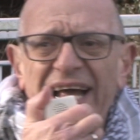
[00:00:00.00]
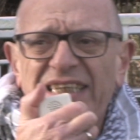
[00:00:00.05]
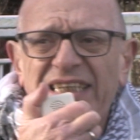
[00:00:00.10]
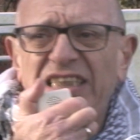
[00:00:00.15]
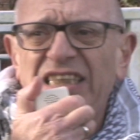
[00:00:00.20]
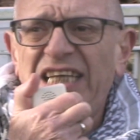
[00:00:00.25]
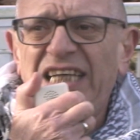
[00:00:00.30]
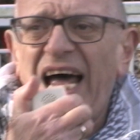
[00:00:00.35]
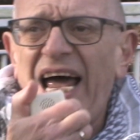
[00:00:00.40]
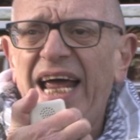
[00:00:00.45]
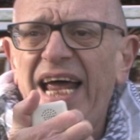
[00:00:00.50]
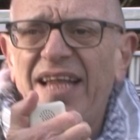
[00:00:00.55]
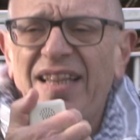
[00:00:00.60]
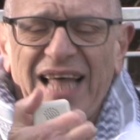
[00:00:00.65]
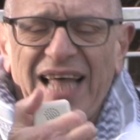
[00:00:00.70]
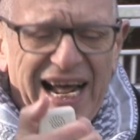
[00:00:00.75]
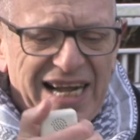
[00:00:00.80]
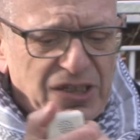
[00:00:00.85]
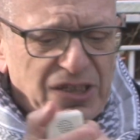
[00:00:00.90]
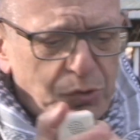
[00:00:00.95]
today,
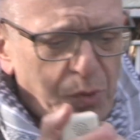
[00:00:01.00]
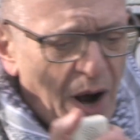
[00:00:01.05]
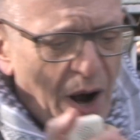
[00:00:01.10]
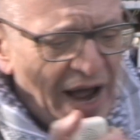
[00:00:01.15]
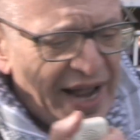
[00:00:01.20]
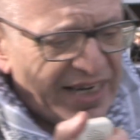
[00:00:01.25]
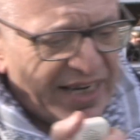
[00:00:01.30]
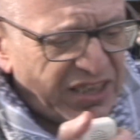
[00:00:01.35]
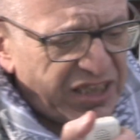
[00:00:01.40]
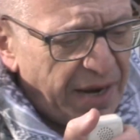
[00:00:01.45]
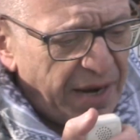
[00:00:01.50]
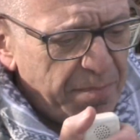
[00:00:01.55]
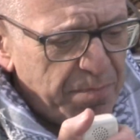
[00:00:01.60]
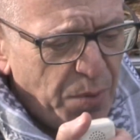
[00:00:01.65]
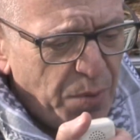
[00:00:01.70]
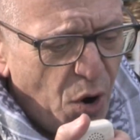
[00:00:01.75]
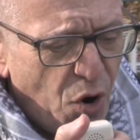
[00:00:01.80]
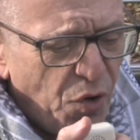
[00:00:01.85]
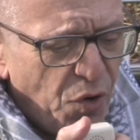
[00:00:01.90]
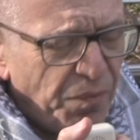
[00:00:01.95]
that's why it's
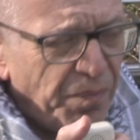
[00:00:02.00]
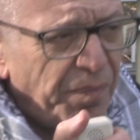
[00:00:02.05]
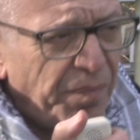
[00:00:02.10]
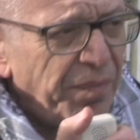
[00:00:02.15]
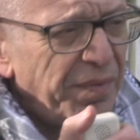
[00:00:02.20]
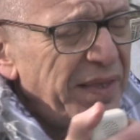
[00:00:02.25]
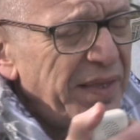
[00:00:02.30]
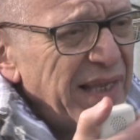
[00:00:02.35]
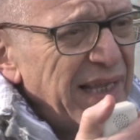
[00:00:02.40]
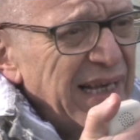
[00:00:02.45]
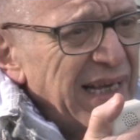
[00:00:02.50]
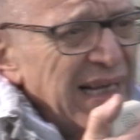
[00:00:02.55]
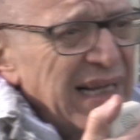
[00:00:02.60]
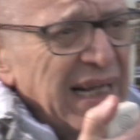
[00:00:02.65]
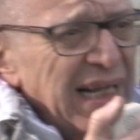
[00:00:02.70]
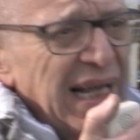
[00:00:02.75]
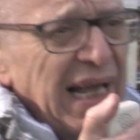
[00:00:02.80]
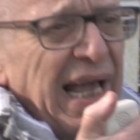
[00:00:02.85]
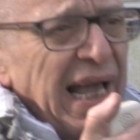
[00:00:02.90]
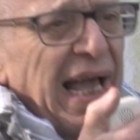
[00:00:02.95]
important.
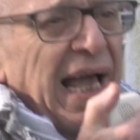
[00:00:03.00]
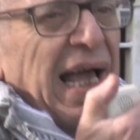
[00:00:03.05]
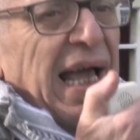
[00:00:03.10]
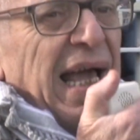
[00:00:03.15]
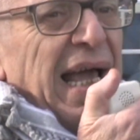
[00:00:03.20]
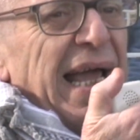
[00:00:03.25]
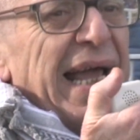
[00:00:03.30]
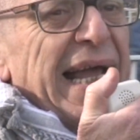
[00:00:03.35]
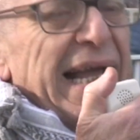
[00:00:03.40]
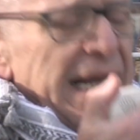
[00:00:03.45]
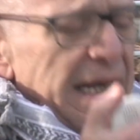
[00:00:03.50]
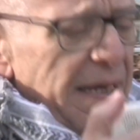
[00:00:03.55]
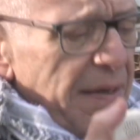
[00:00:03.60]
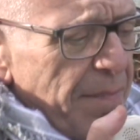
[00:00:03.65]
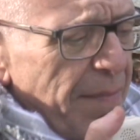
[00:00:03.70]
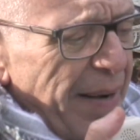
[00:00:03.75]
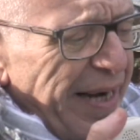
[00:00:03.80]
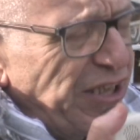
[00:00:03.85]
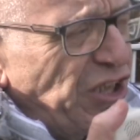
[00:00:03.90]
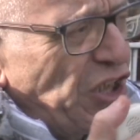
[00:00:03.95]
Eton
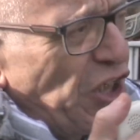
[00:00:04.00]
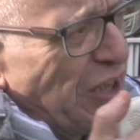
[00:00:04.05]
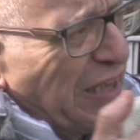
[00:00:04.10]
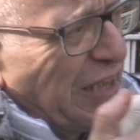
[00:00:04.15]
Mission